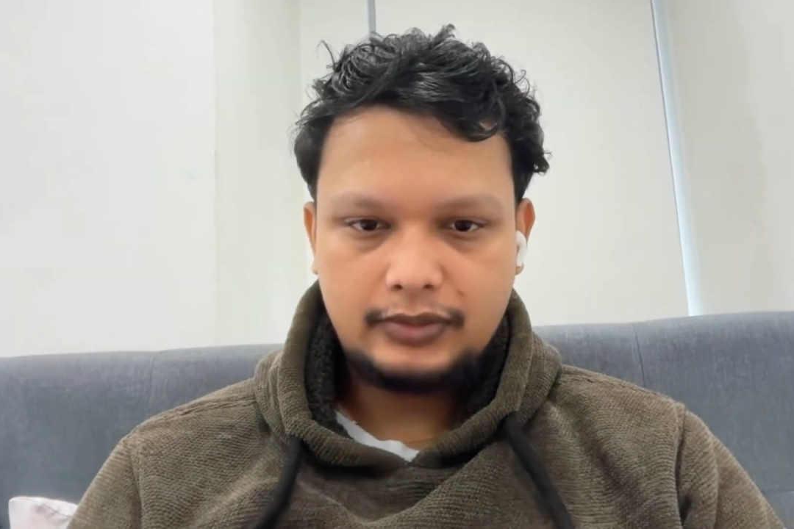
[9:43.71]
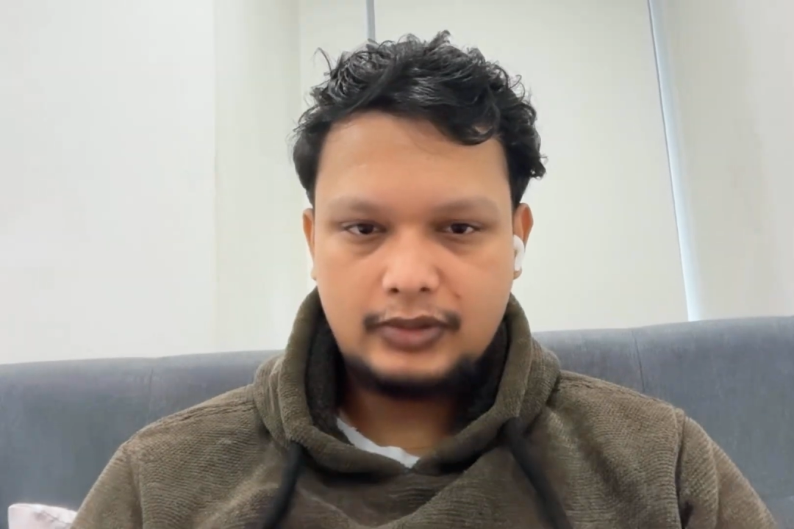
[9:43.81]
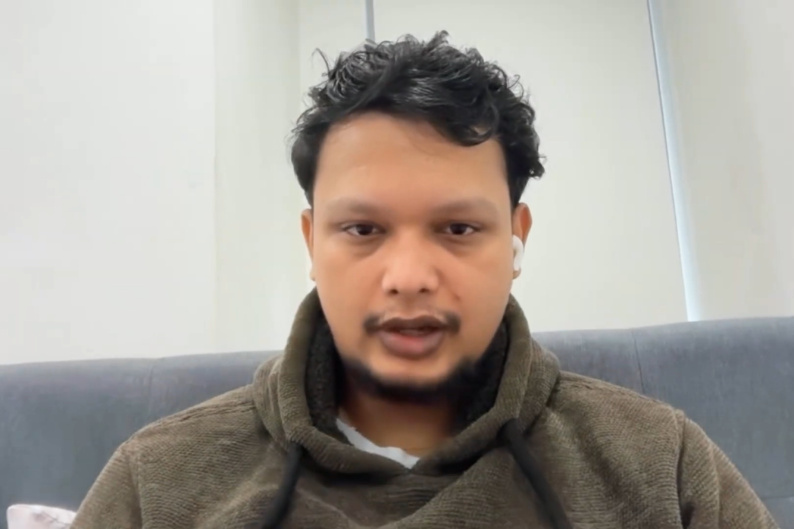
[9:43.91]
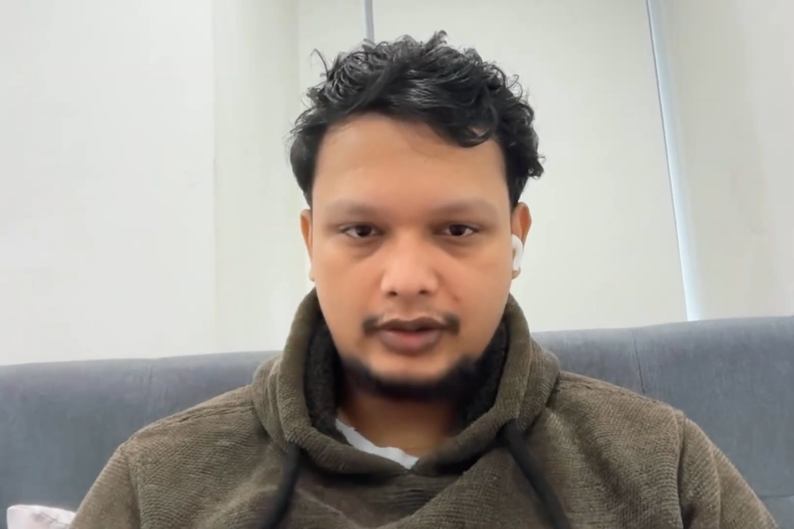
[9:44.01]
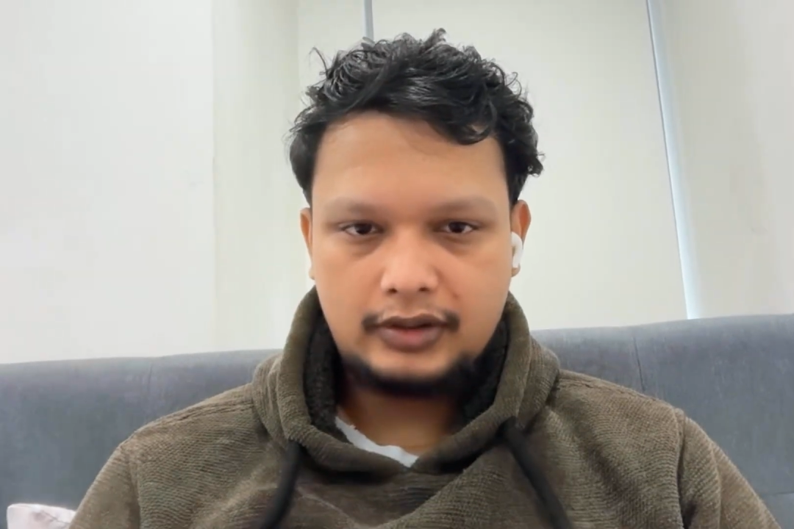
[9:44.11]

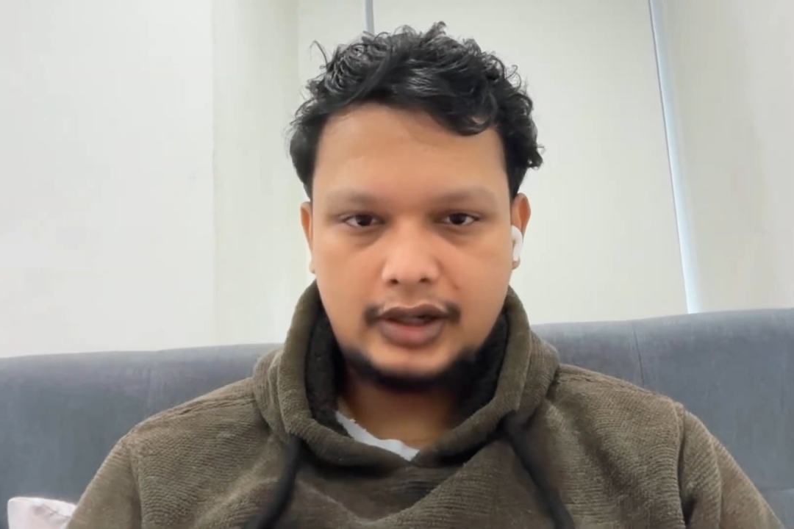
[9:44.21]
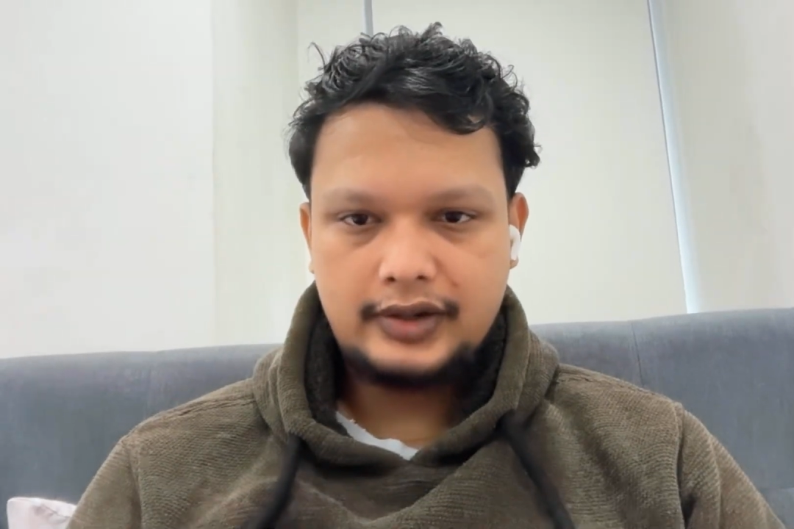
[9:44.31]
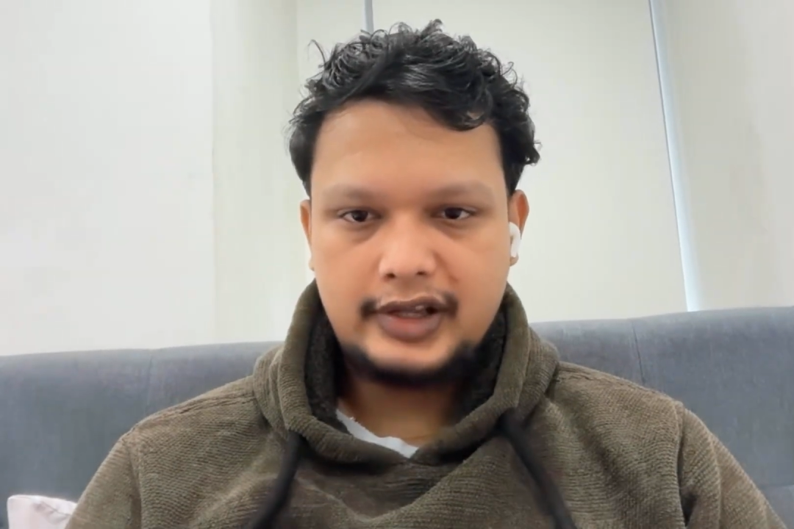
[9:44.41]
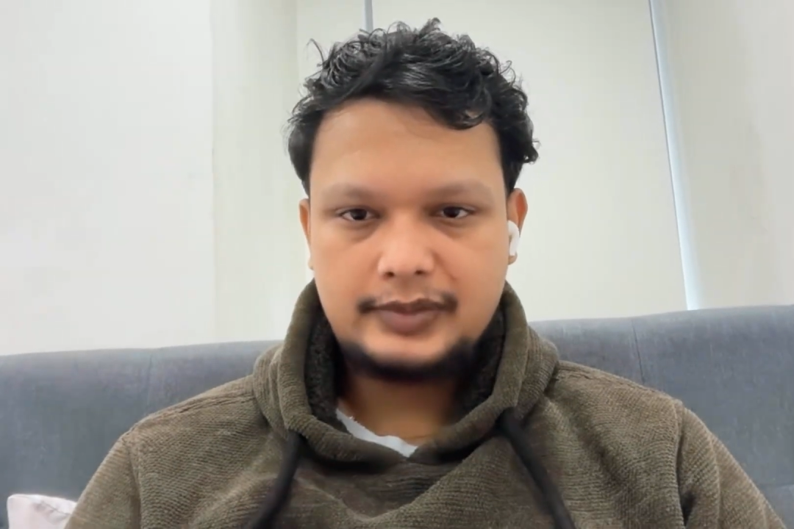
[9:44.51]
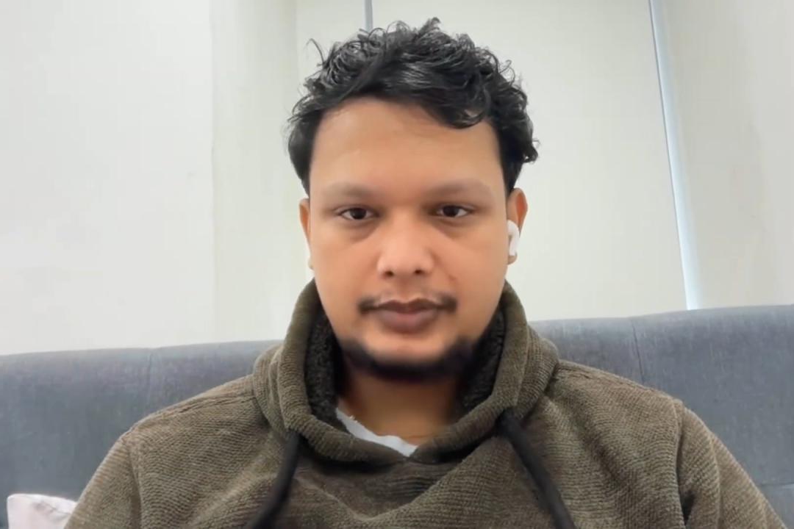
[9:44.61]
through an
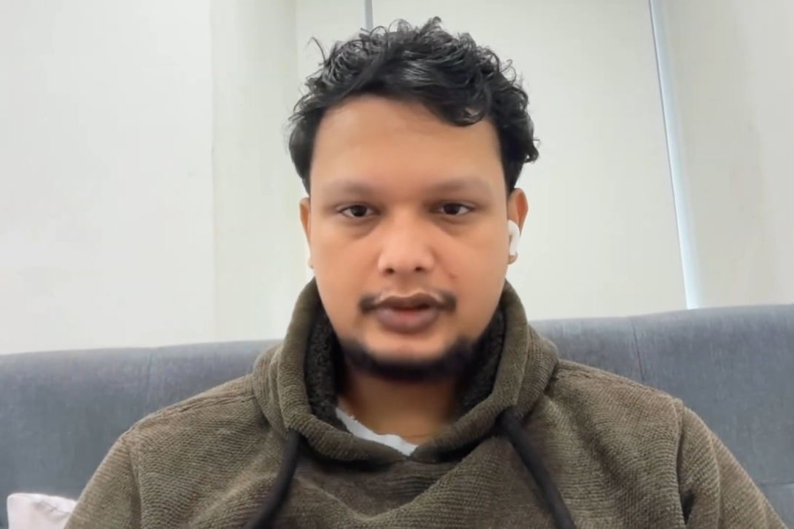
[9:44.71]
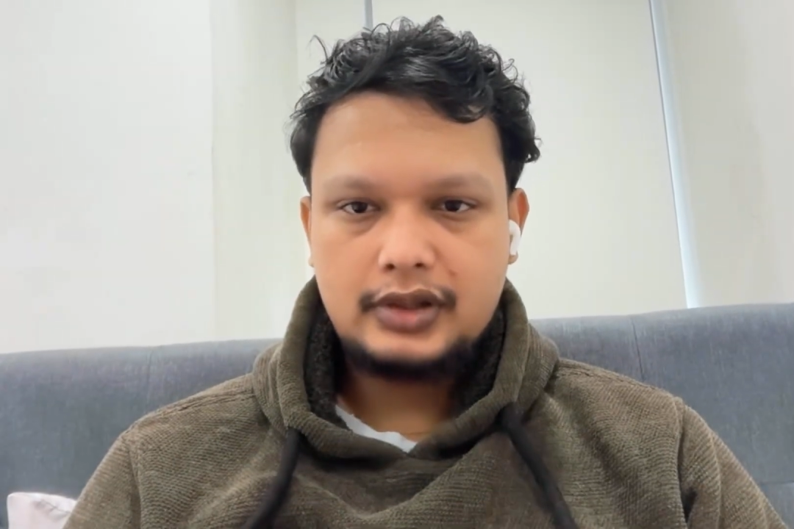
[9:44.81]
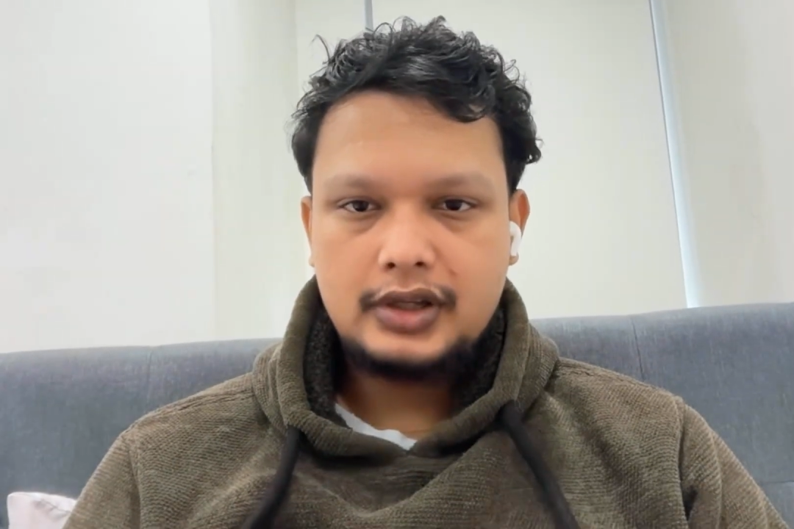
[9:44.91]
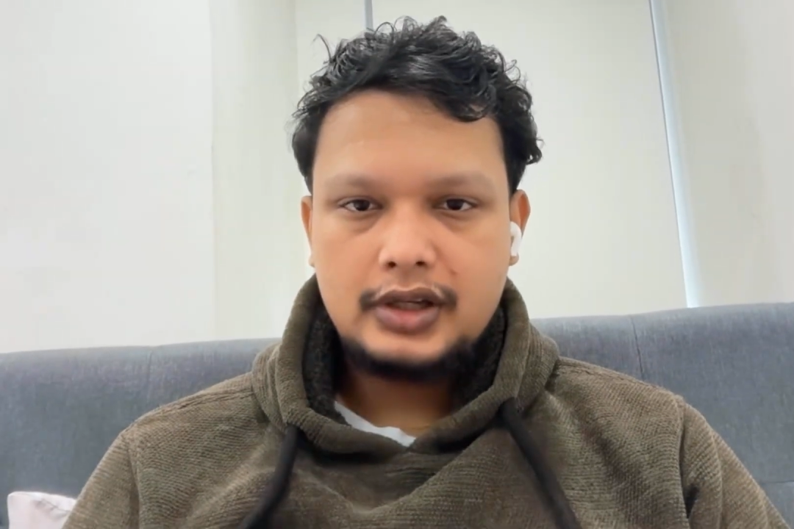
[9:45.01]
online dashboard.